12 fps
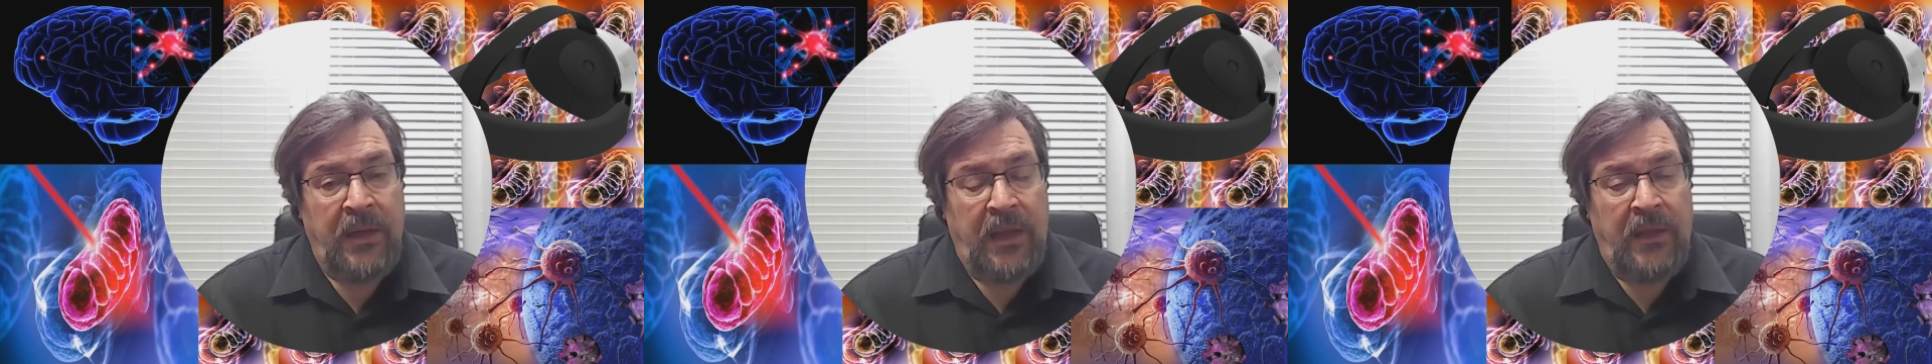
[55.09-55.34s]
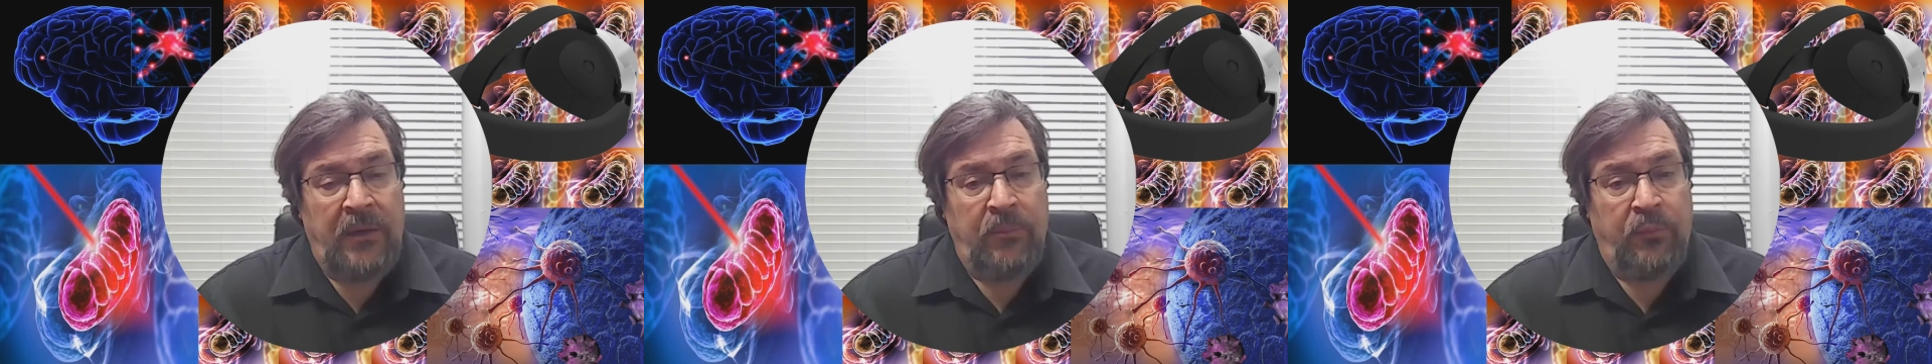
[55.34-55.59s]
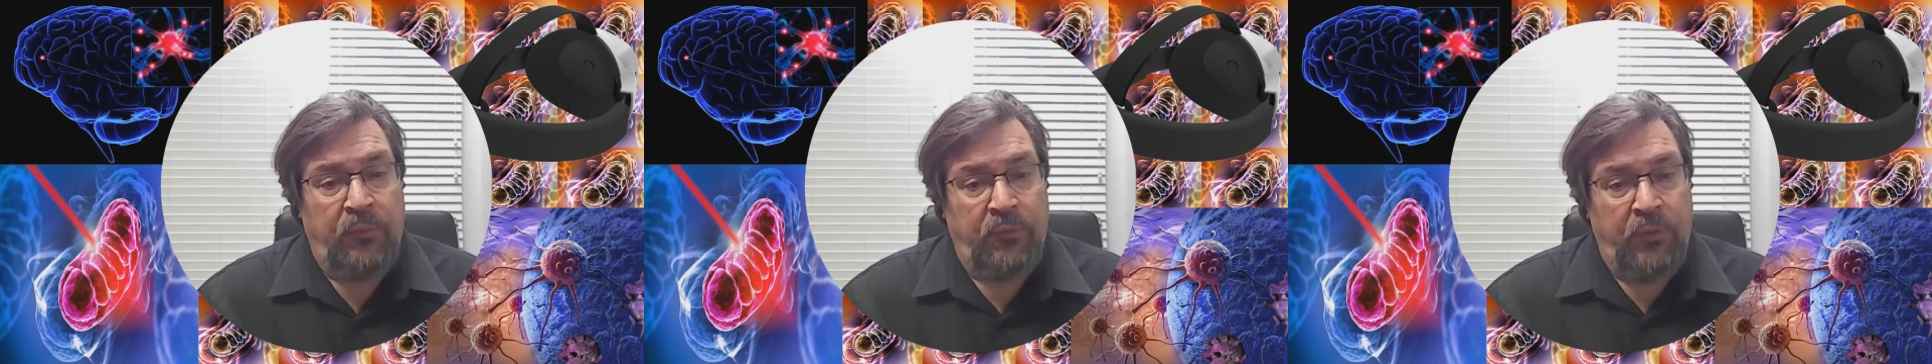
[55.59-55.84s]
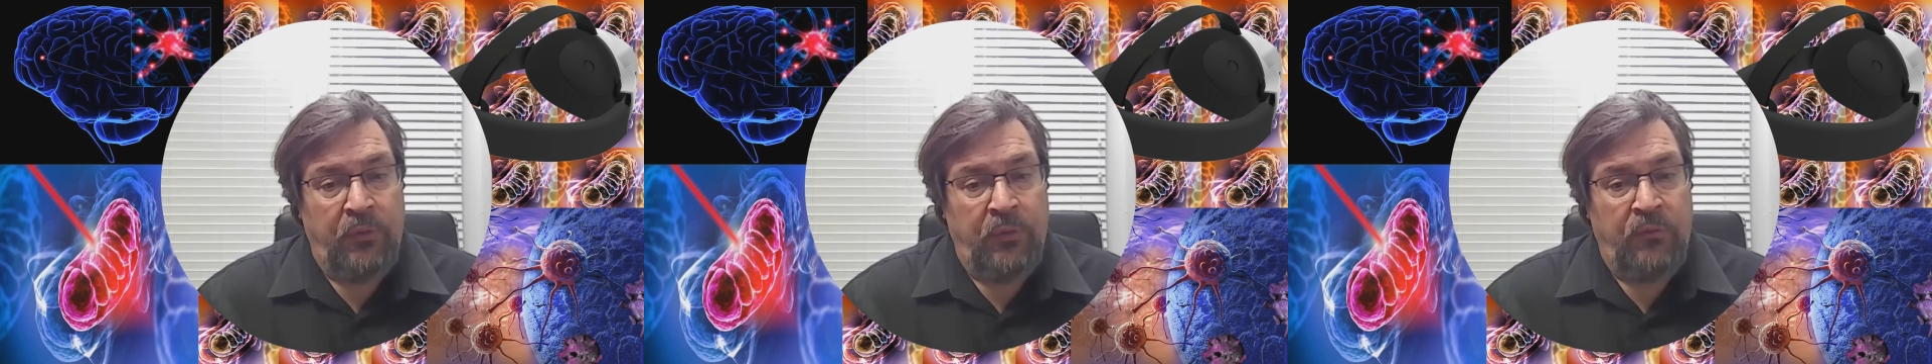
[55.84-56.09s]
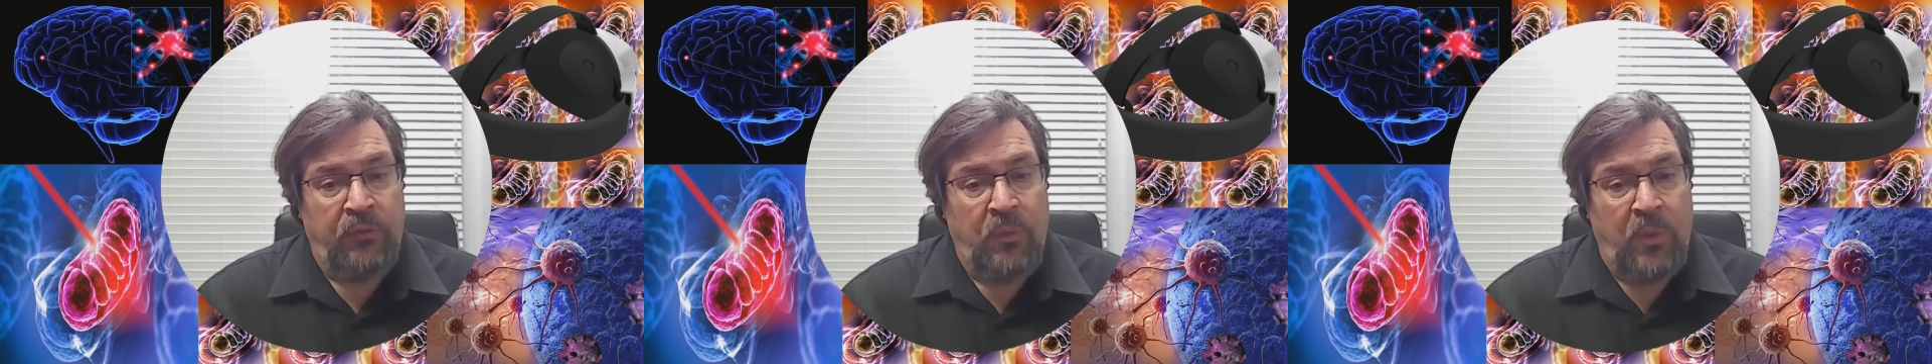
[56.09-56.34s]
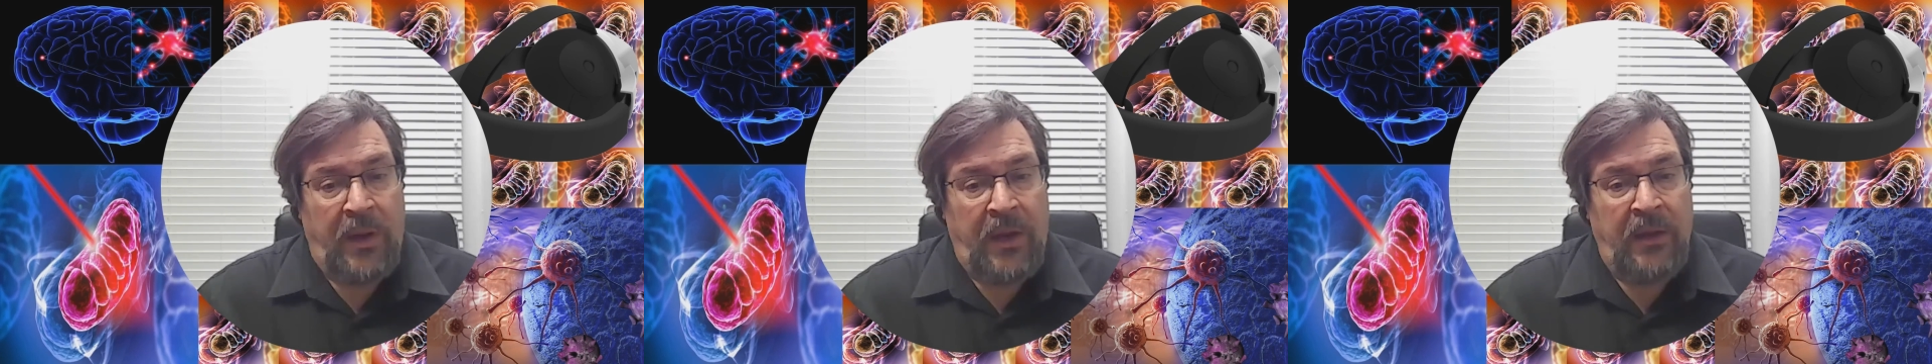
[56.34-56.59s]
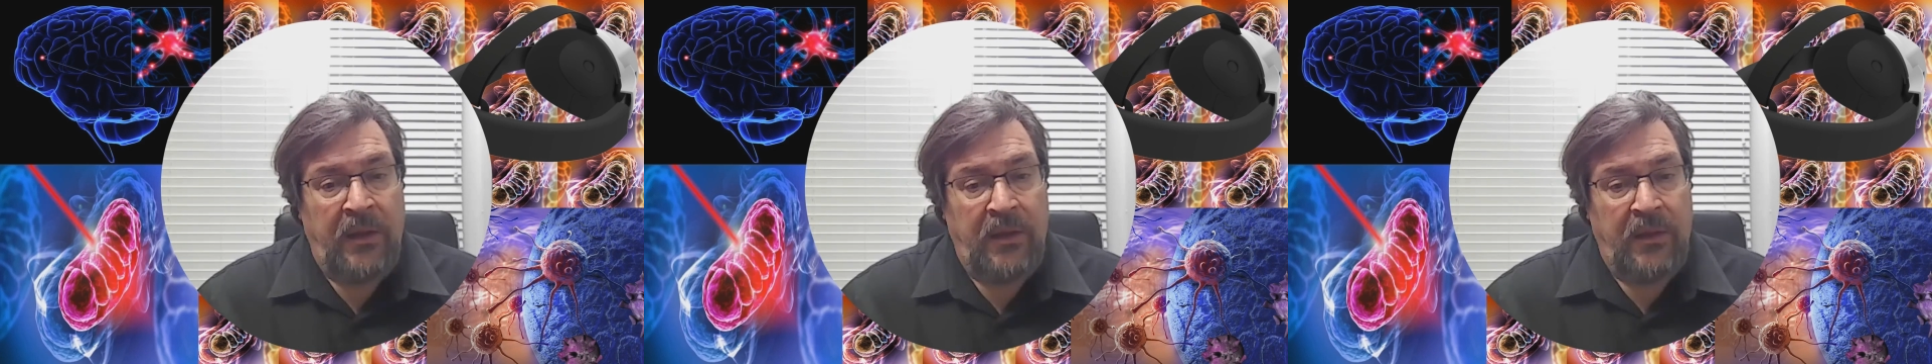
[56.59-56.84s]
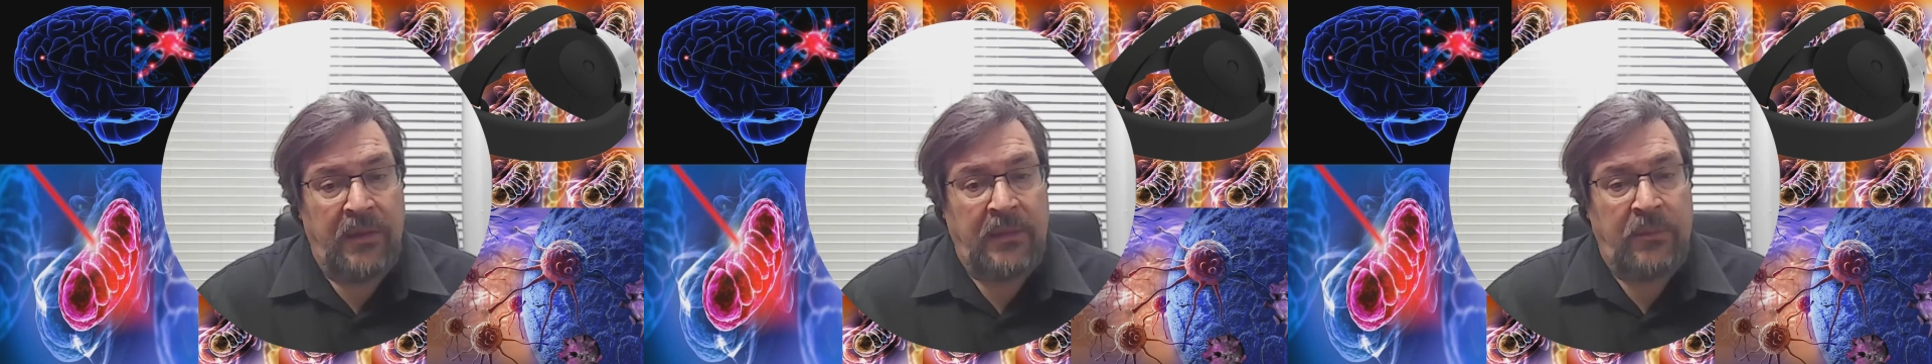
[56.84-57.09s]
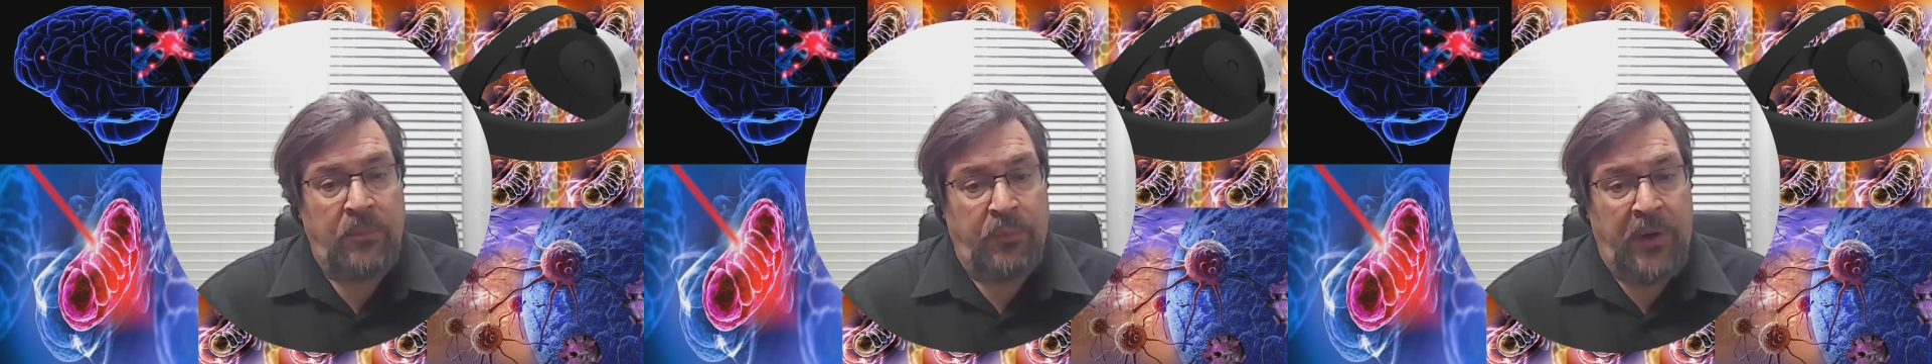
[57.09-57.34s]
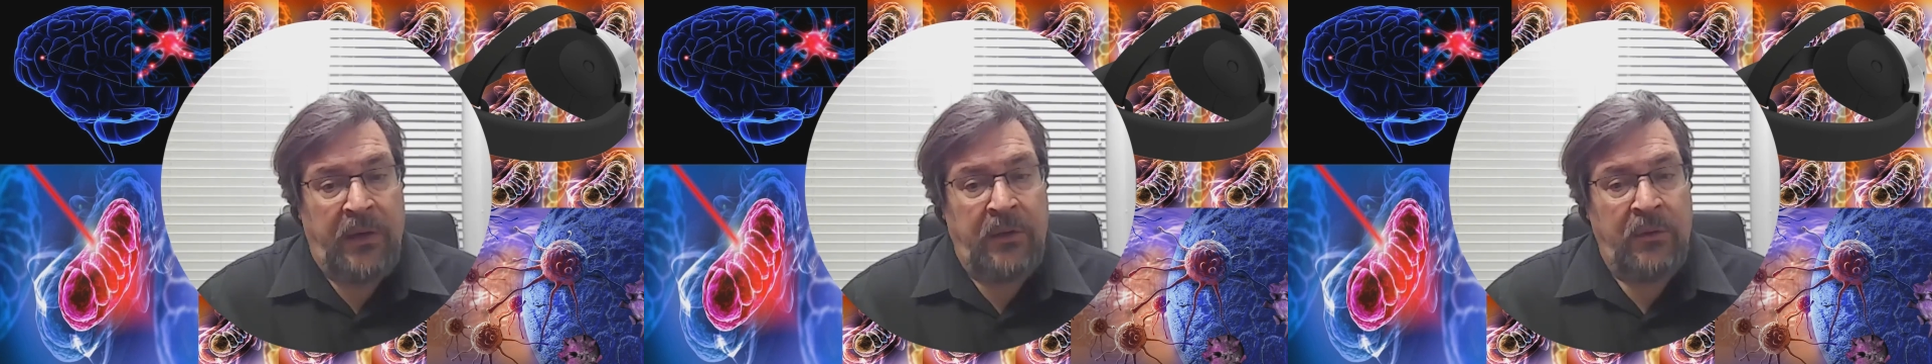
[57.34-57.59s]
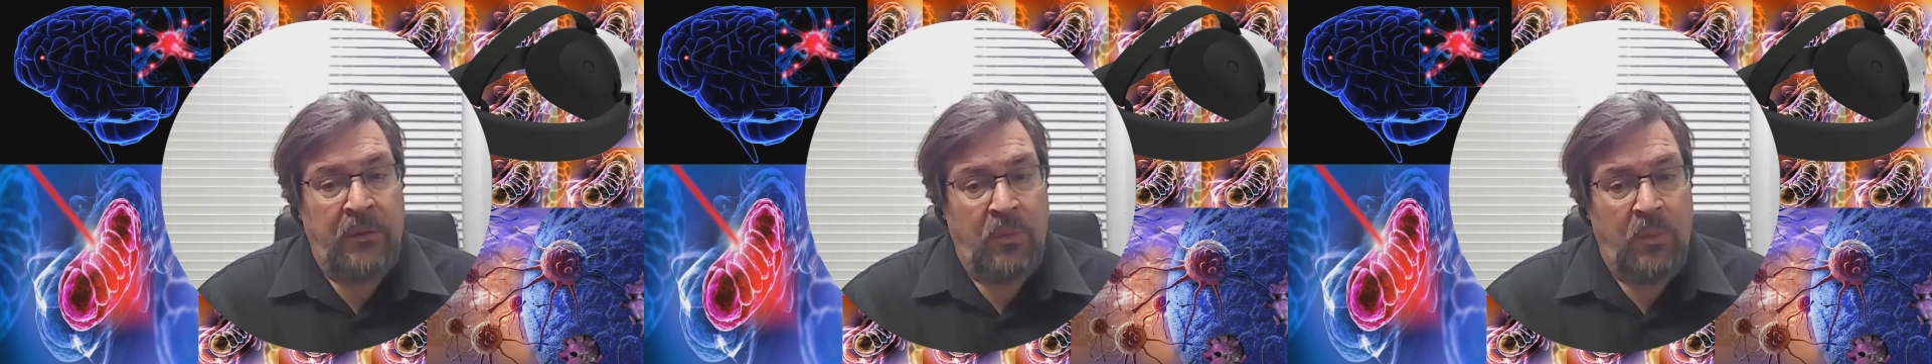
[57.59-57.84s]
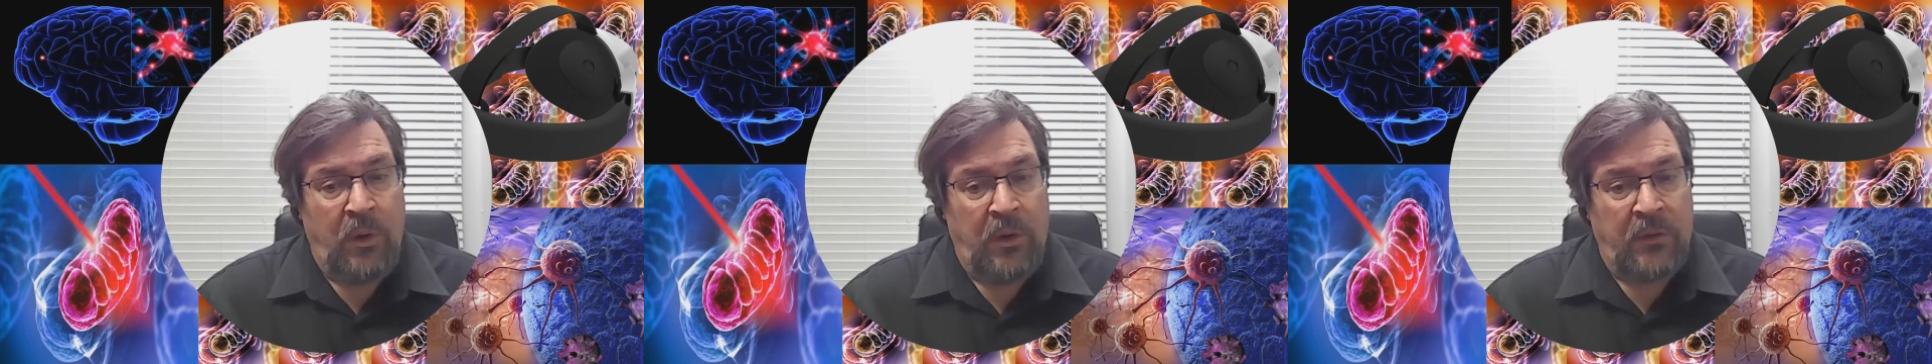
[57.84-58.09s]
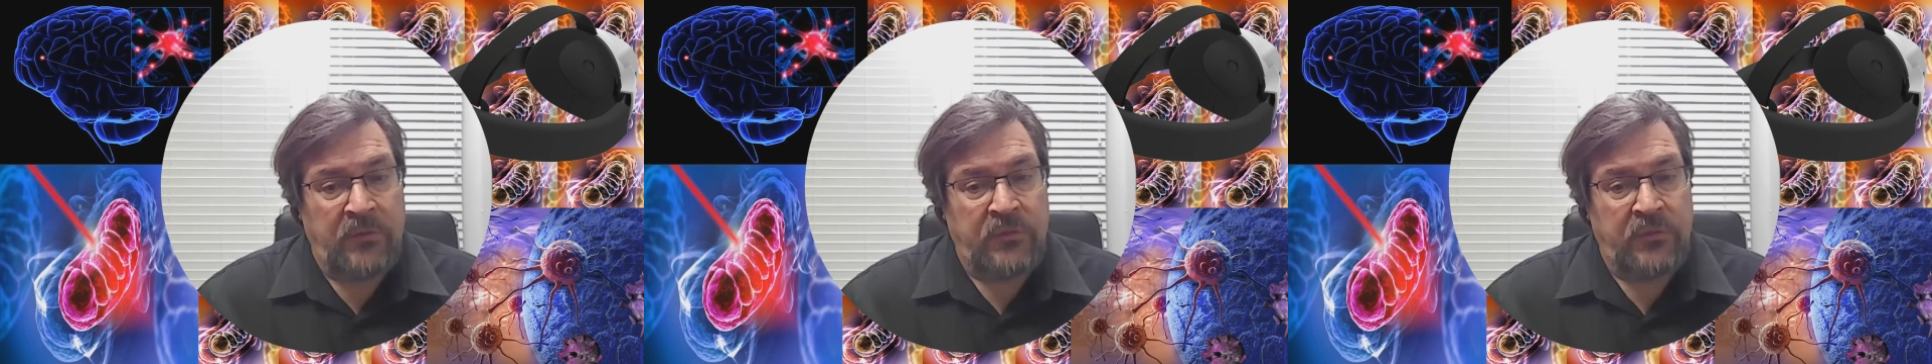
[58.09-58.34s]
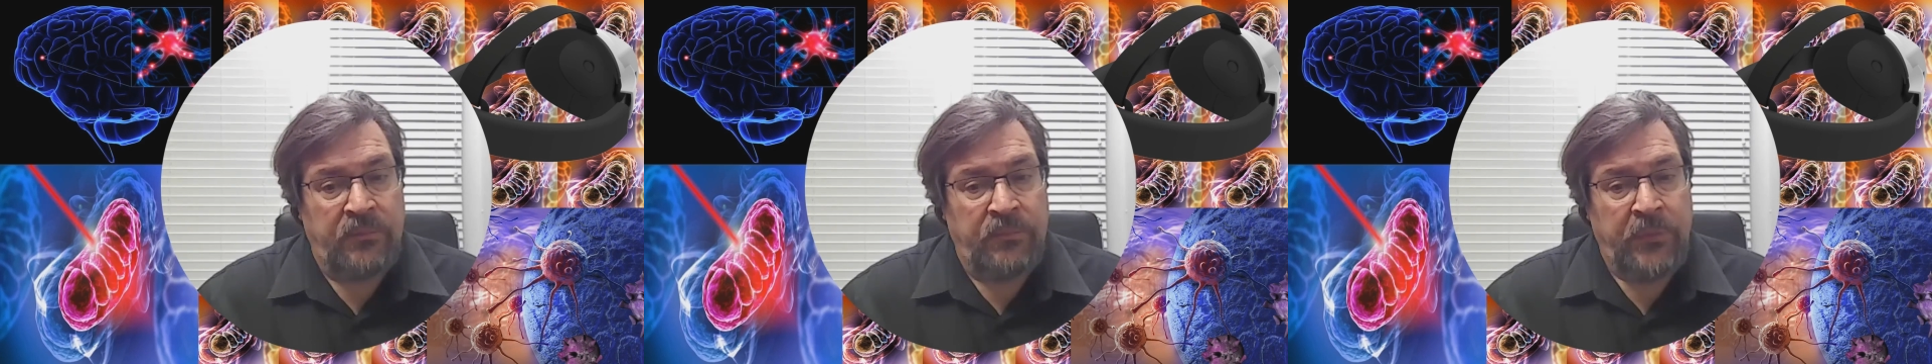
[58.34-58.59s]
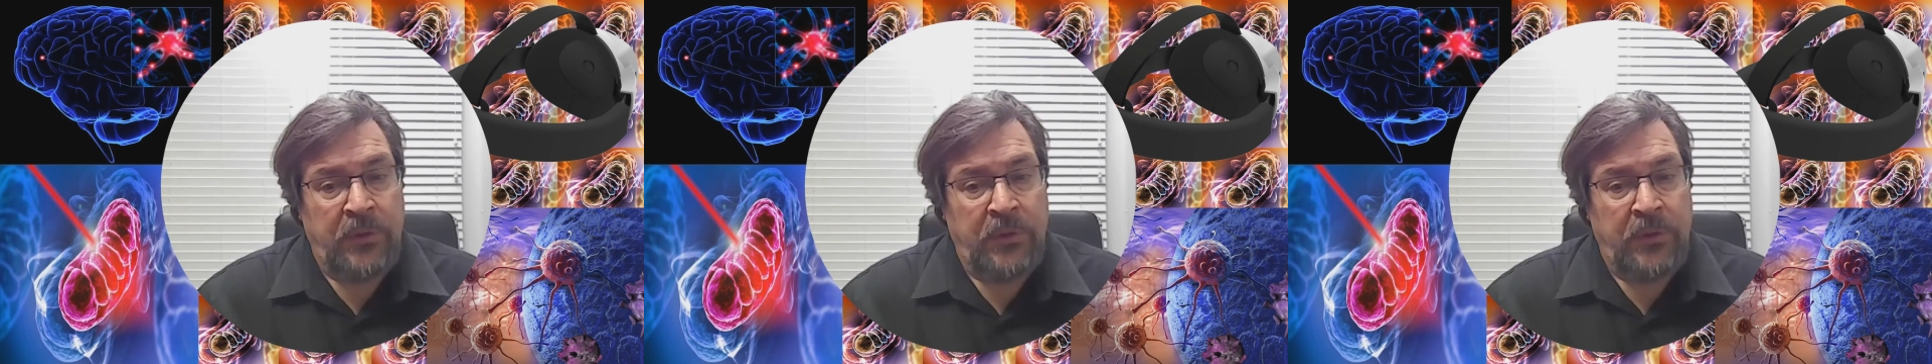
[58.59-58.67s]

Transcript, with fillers: and improve the way that the brain works.